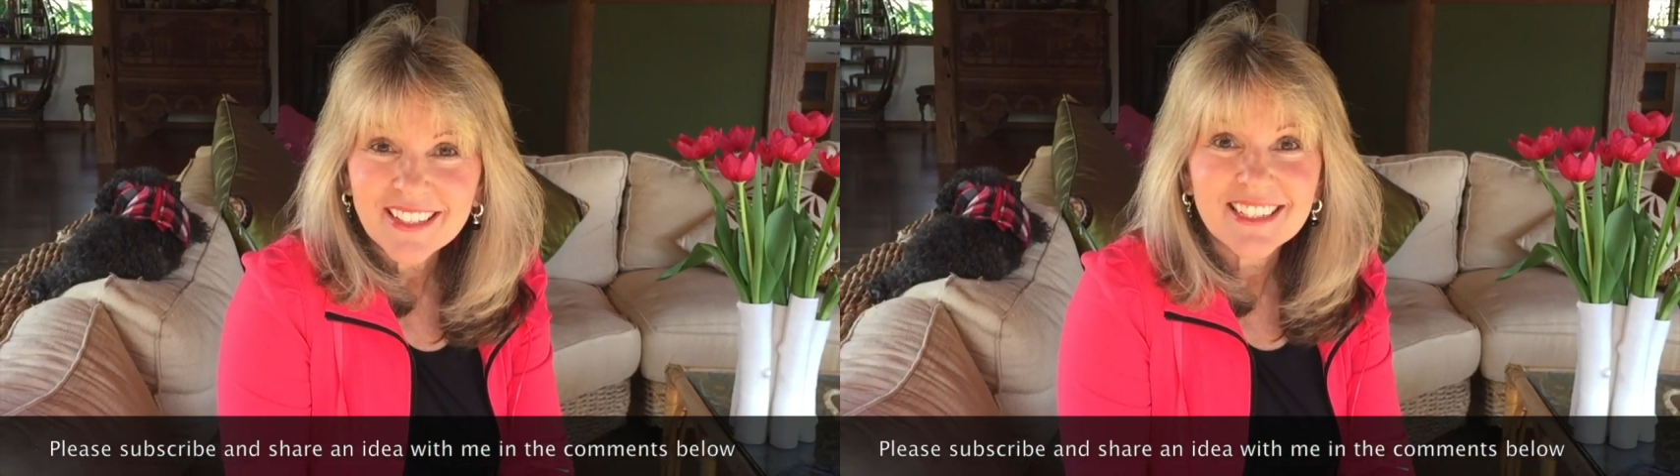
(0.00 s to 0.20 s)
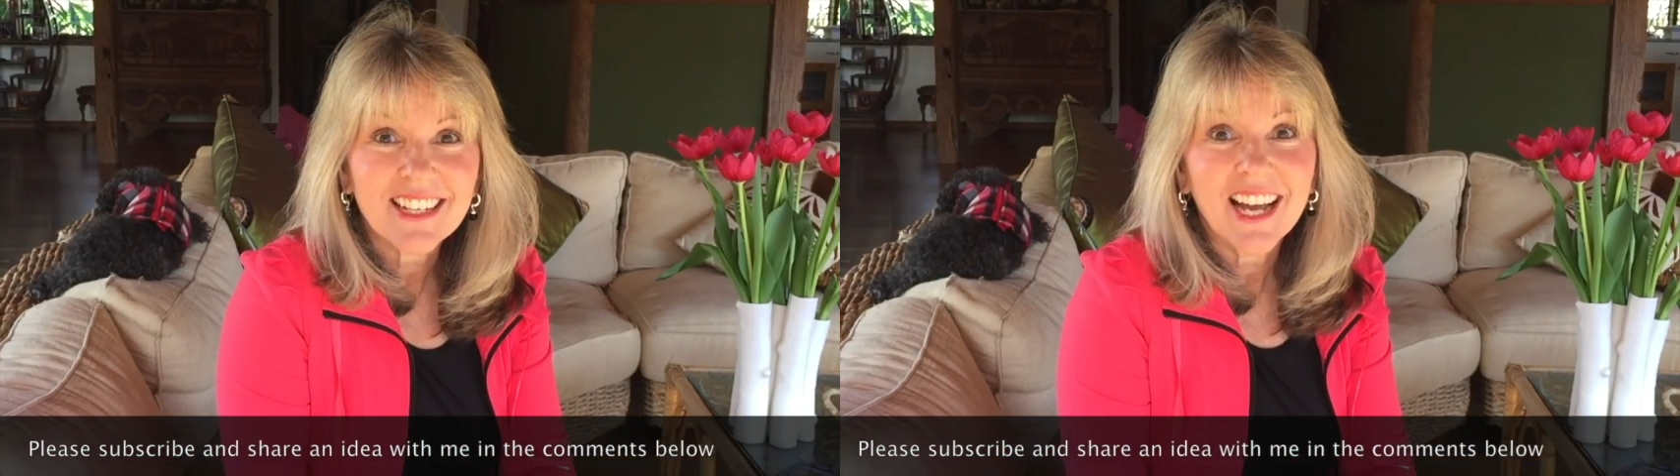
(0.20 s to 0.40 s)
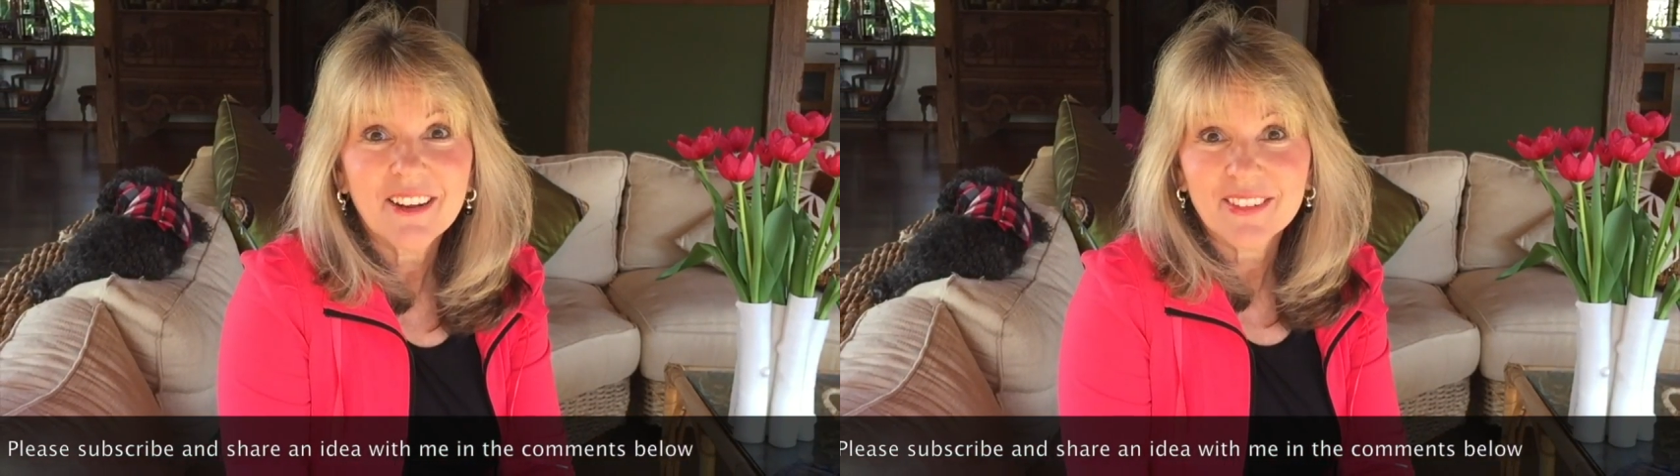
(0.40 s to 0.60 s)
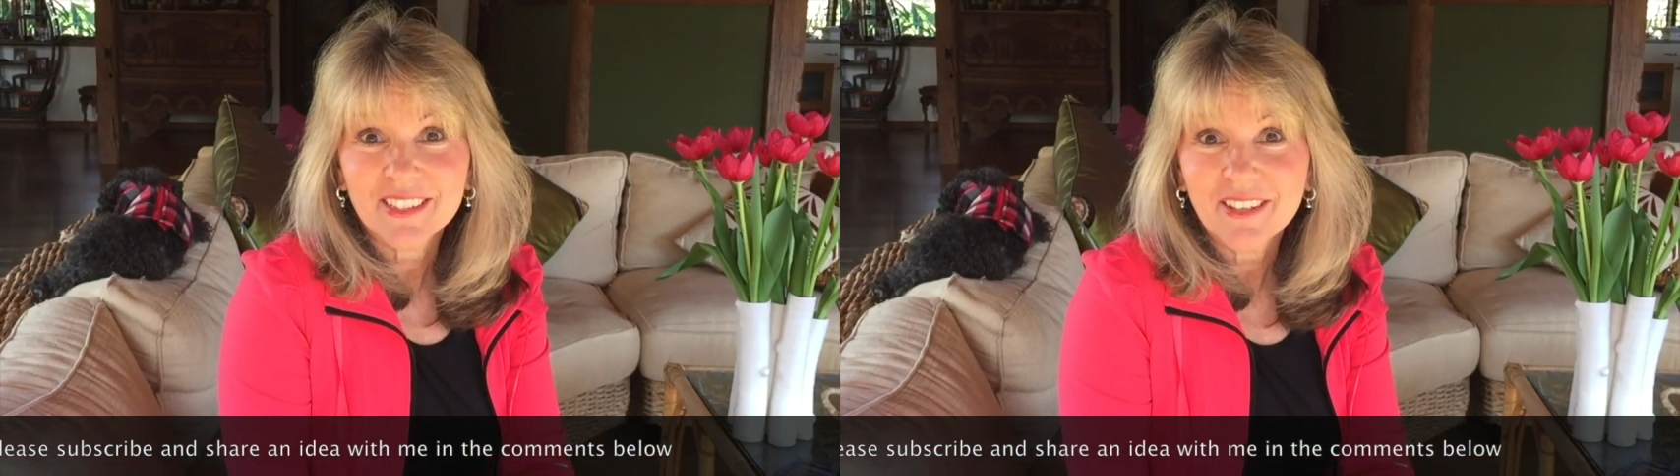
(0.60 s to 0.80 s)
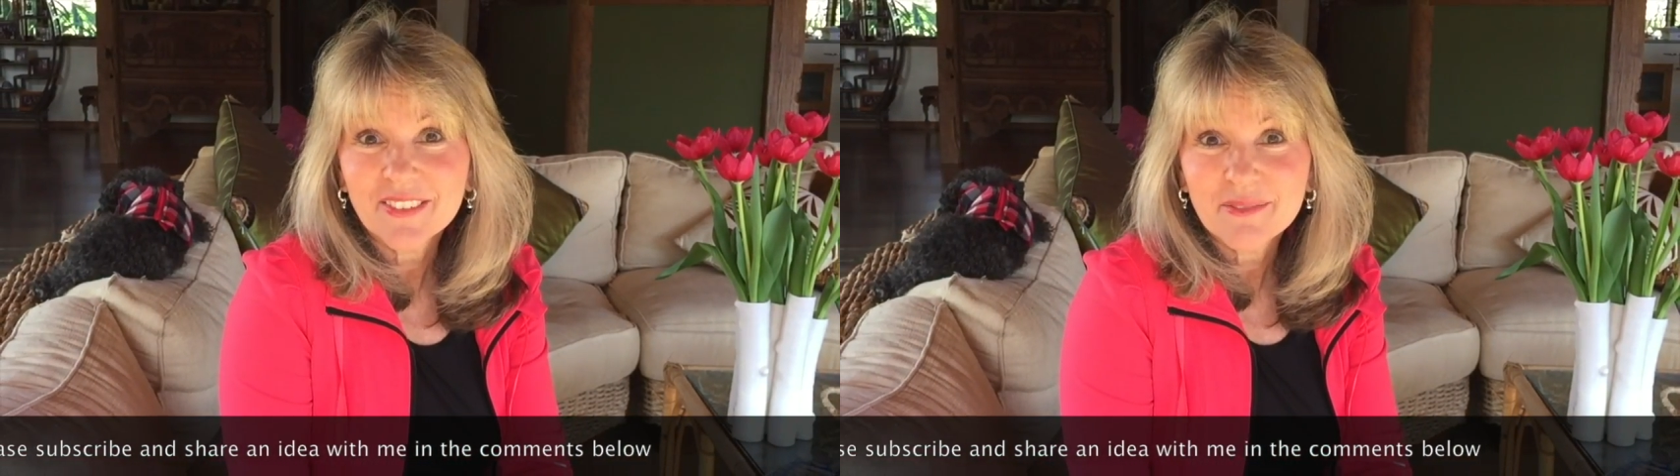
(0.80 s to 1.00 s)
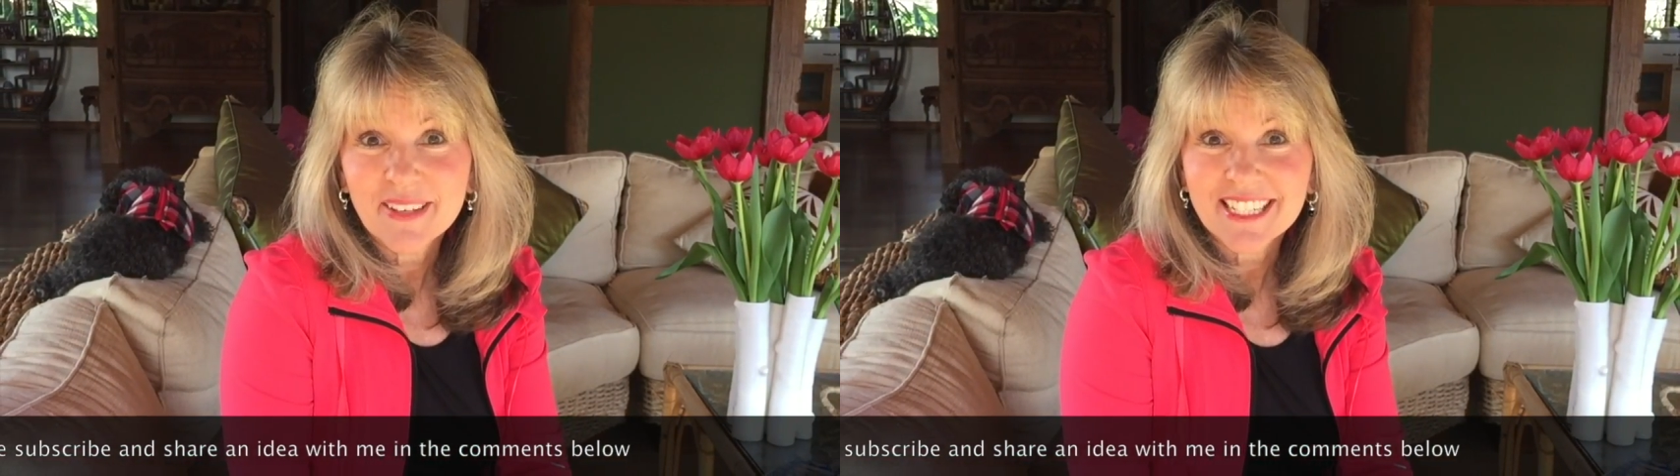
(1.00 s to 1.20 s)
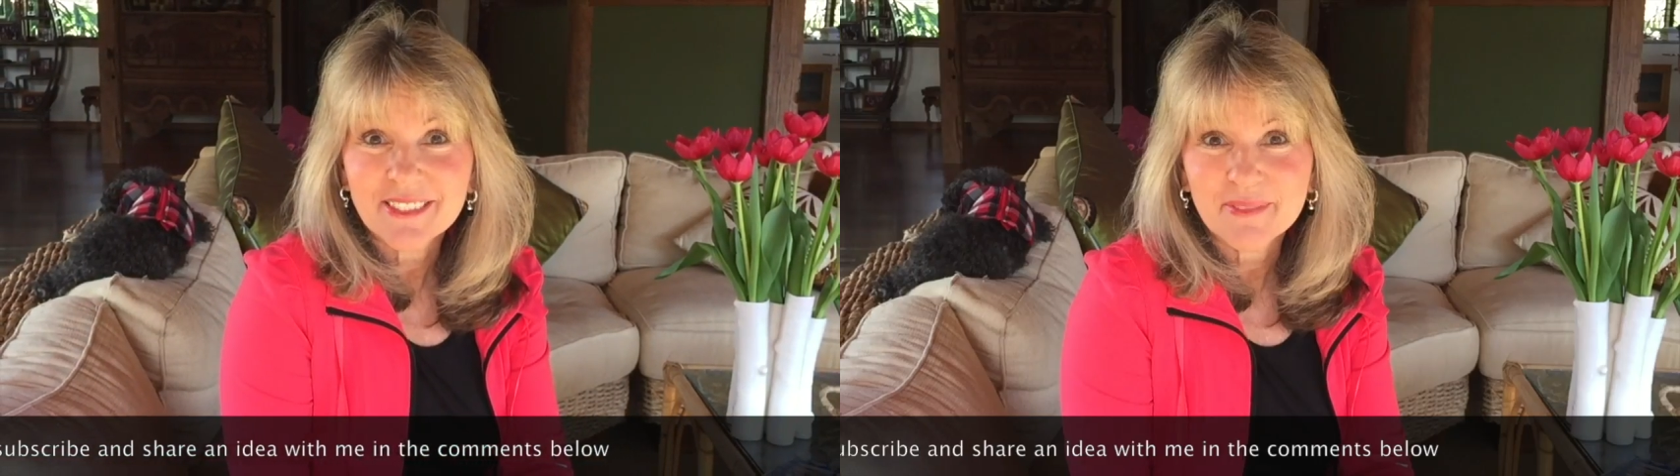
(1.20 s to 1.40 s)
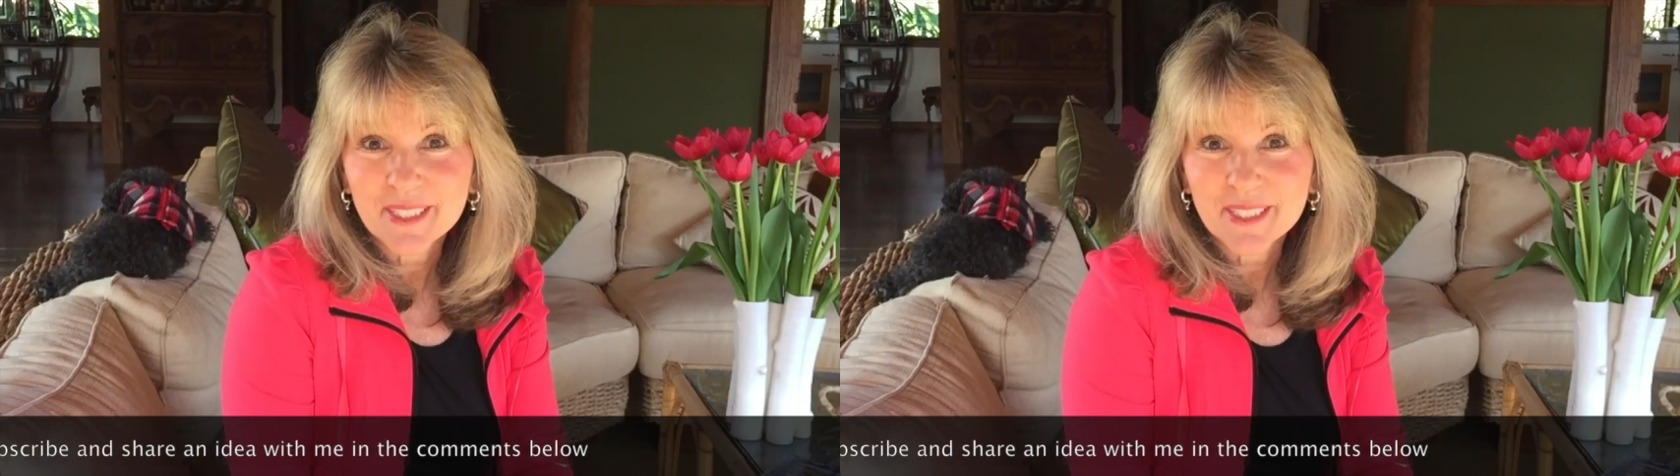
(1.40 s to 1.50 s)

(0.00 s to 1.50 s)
Because I would love to make some